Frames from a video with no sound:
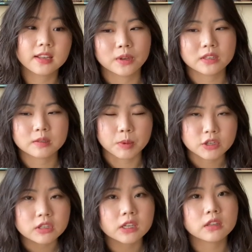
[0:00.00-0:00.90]

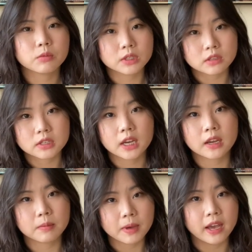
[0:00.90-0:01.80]
Especially in the winter
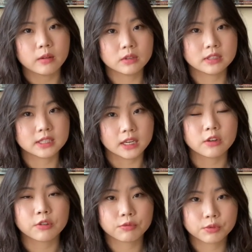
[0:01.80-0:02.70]
time, I would cycle
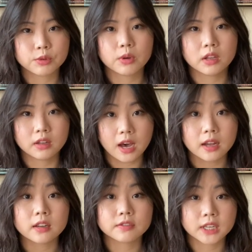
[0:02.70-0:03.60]
through a
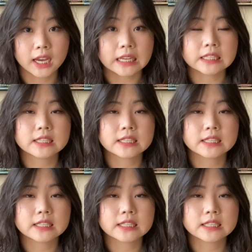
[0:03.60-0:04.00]
lot of tights.